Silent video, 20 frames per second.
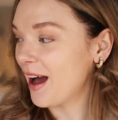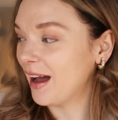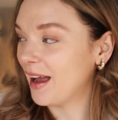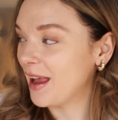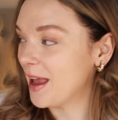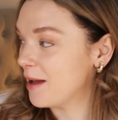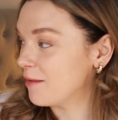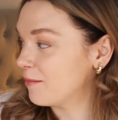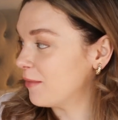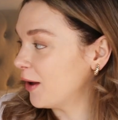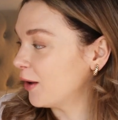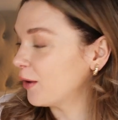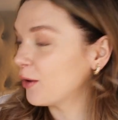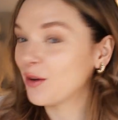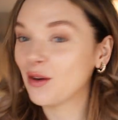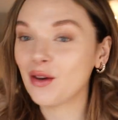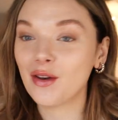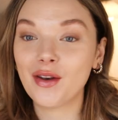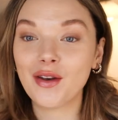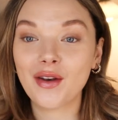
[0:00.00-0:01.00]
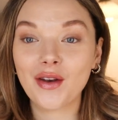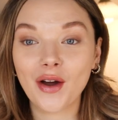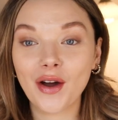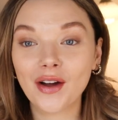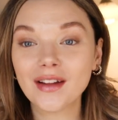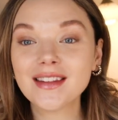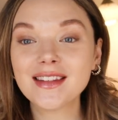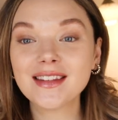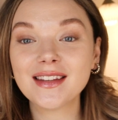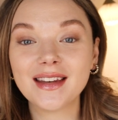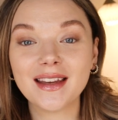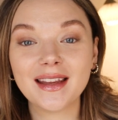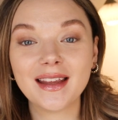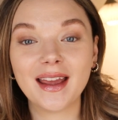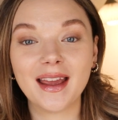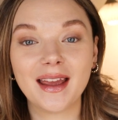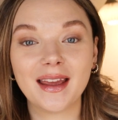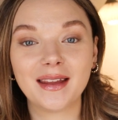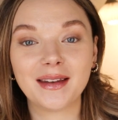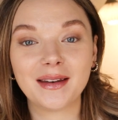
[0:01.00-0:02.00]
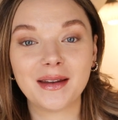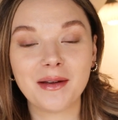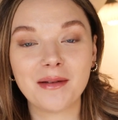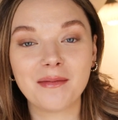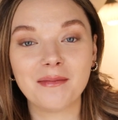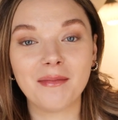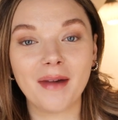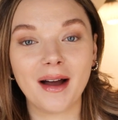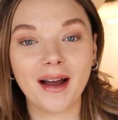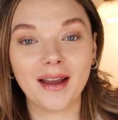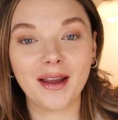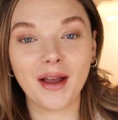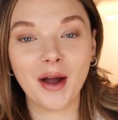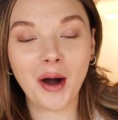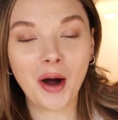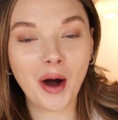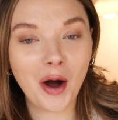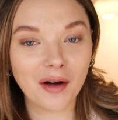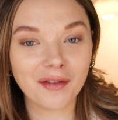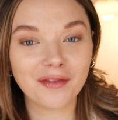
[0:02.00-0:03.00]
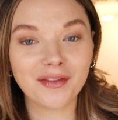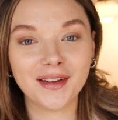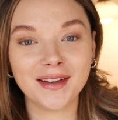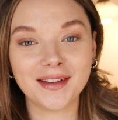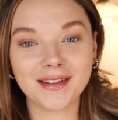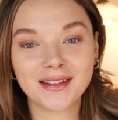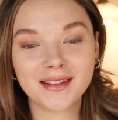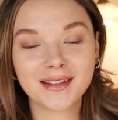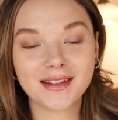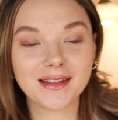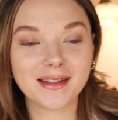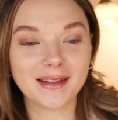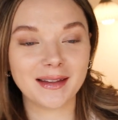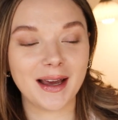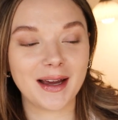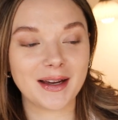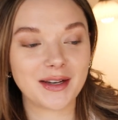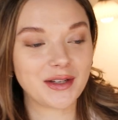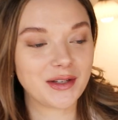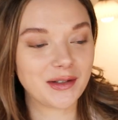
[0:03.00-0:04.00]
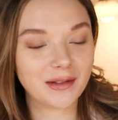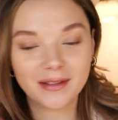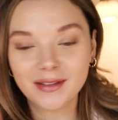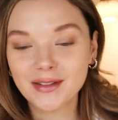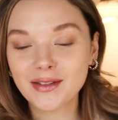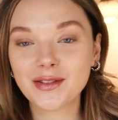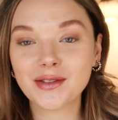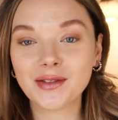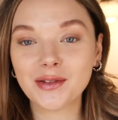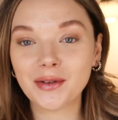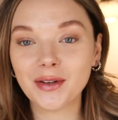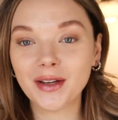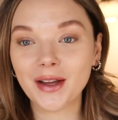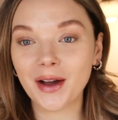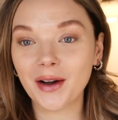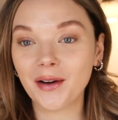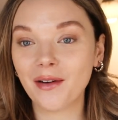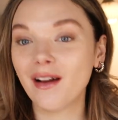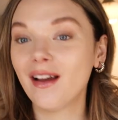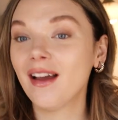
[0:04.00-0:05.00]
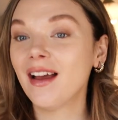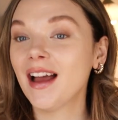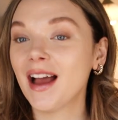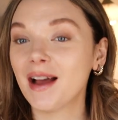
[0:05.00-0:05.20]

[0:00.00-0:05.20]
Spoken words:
I am not sitting in my office slash studio.